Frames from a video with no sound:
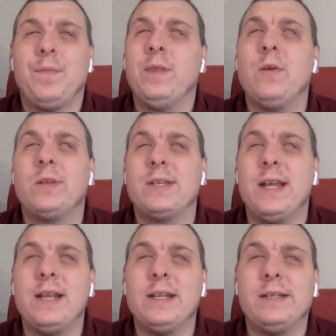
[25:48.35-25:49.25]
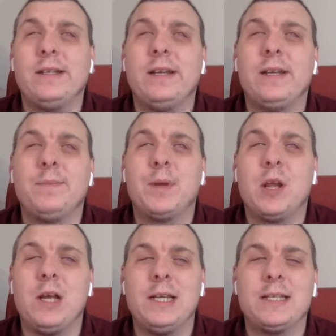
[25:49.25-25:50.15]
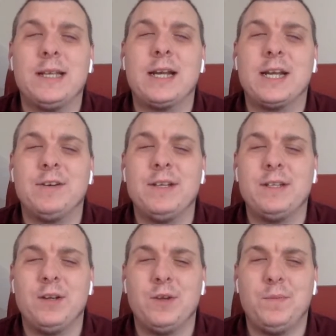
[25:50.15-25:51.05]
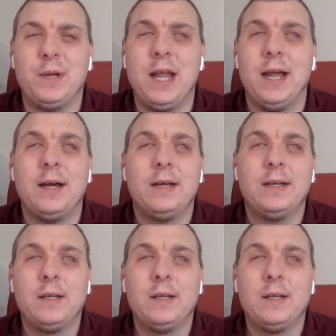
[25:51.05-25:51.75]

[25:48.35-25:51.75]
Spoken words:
Not saying that Bukayo Saka isn't a good player,